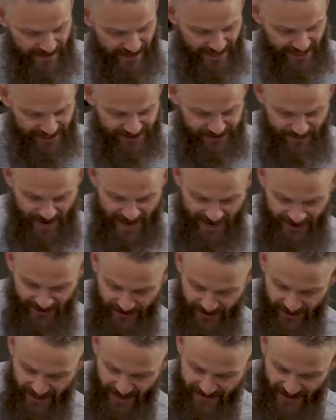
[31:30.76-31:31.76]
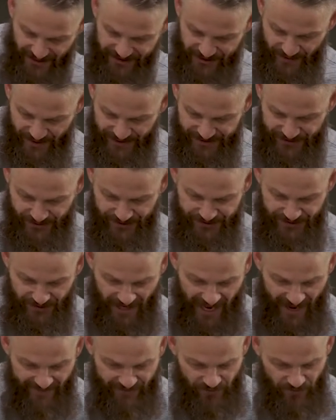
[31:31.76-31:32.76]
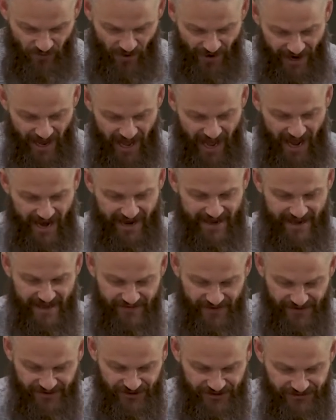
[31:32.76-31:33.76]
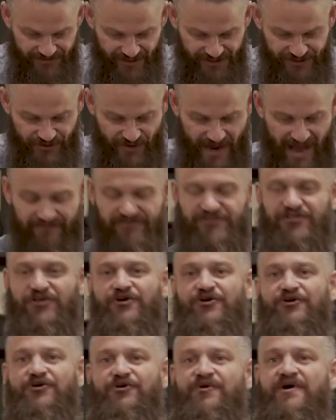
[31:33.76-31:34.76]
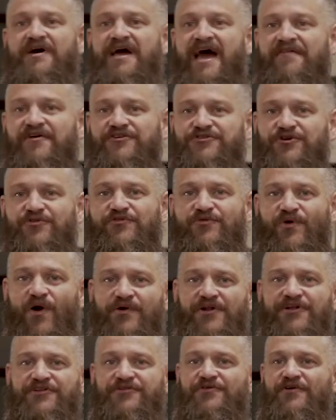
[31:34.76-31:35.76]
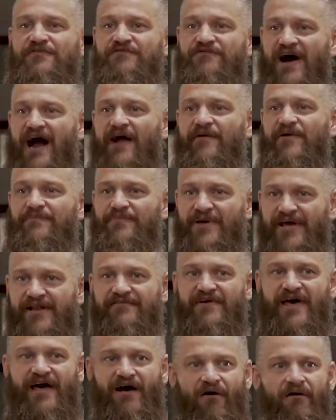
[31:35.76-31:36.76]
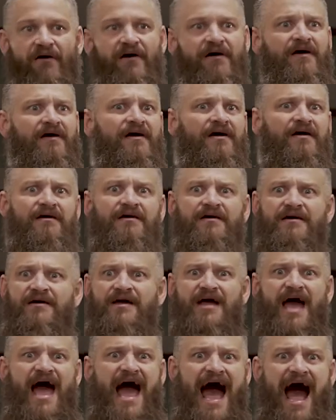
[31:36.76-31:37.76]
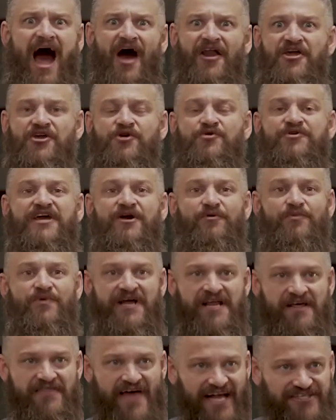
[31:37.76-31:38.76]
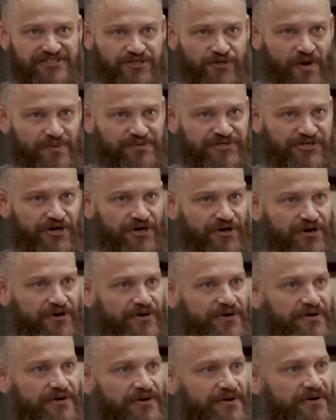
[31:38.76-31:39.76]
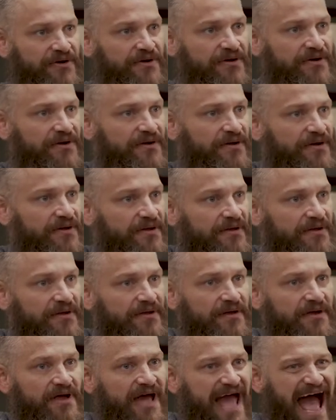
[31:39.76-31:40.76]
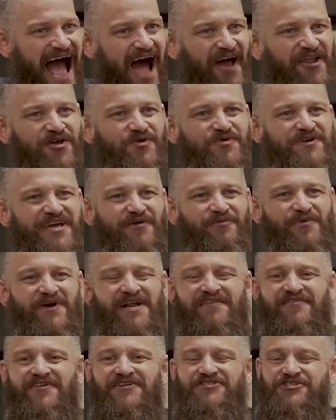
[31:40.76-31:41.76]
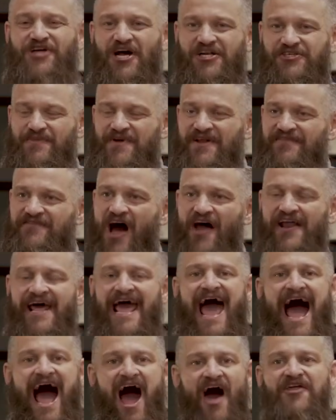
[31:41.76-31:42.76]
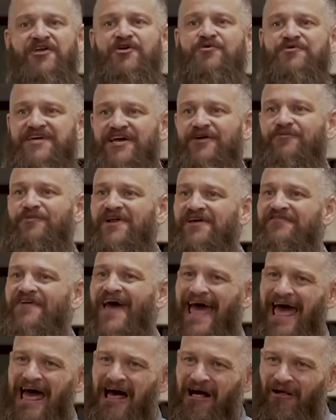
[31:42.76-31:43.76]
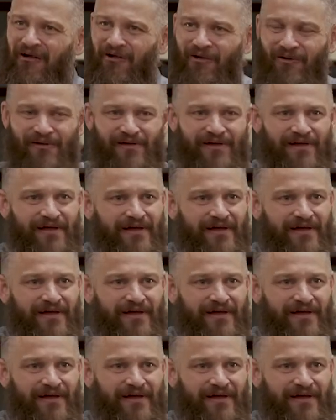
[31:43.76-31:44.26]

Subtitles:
It is better that you enter into life with one eye than that you have two and that you're thrown into the fiery pit of hell. How do you get rid of that scripture? How do you get rid of the judgment of God? How do you get rid of hell?